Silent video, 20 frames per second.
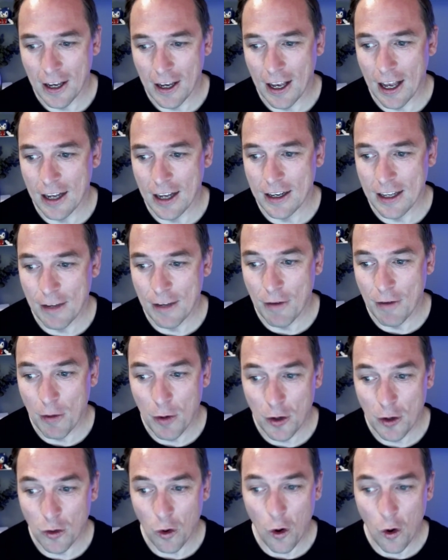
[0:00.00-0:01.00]
And if I
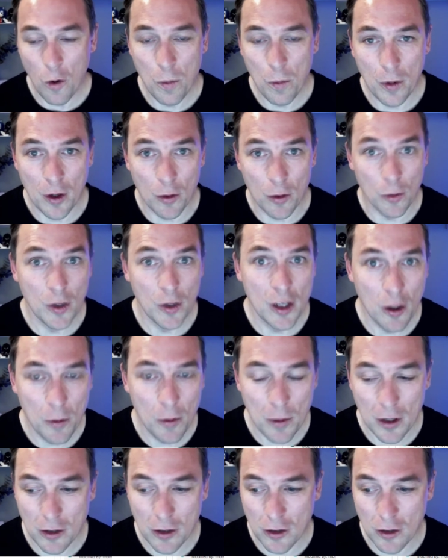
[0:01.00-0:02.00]
wanted to
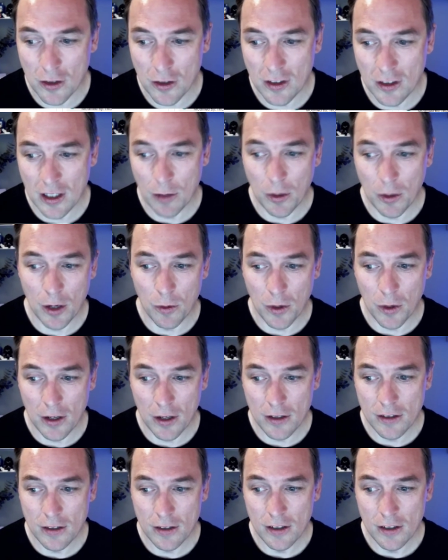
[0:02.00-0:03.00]
reopen it just to see what it was,